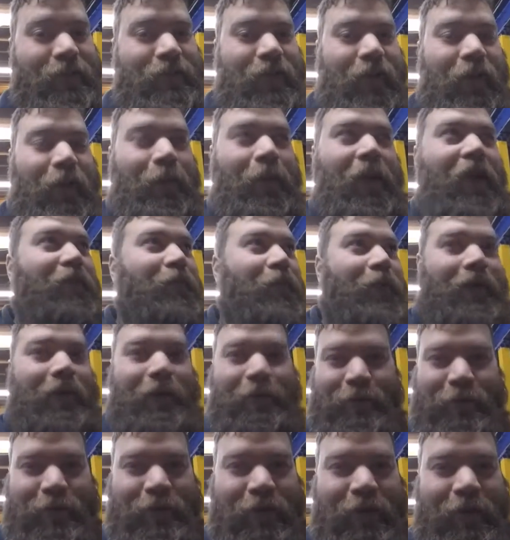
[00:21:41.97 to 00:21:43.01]
so everyone
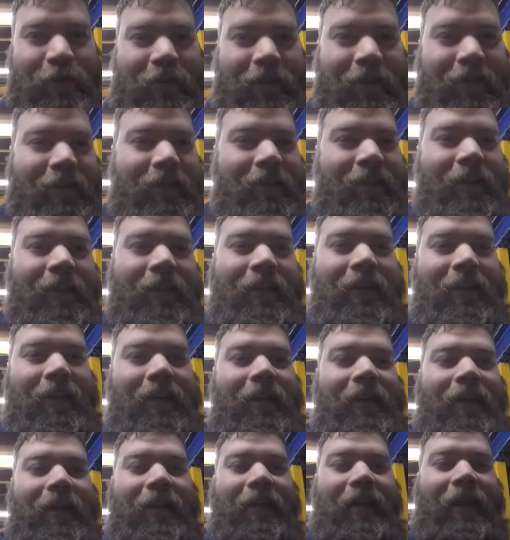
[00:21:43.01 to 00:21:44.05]
else has got it,
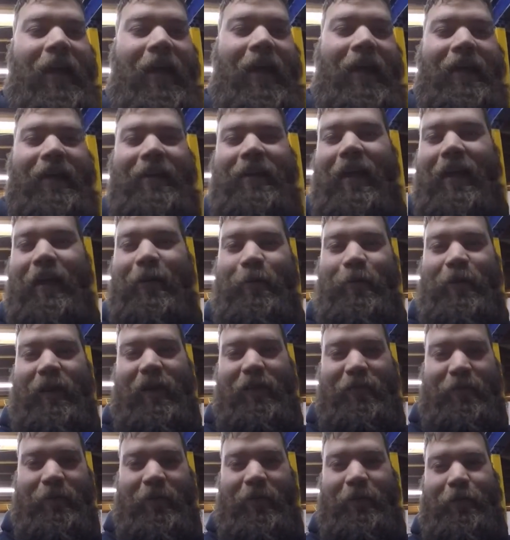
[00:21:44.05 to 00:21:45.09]
and they all
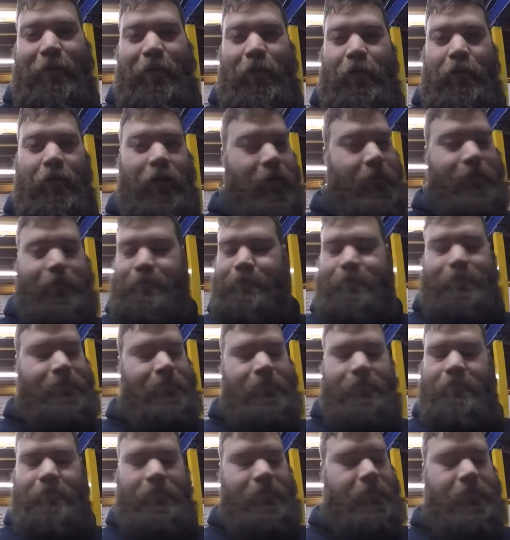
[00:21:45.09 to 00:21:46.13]
love me for it.
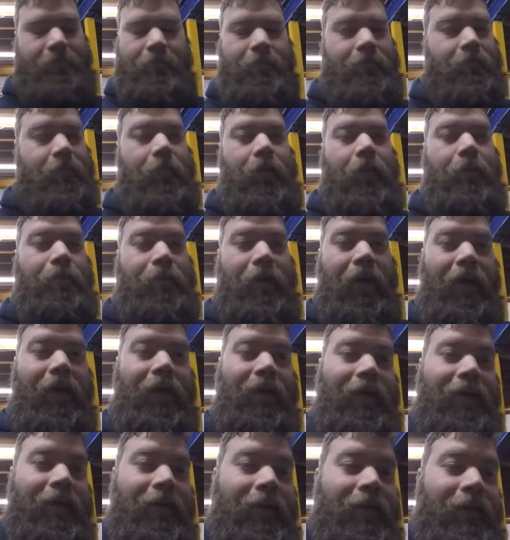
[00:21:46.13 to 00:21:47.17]

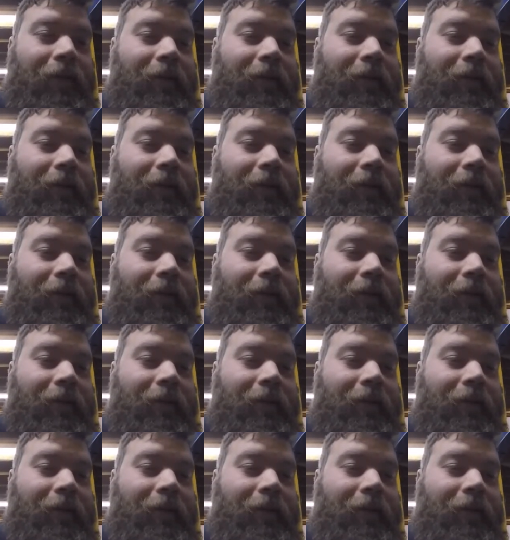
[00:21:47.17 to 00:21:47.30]
But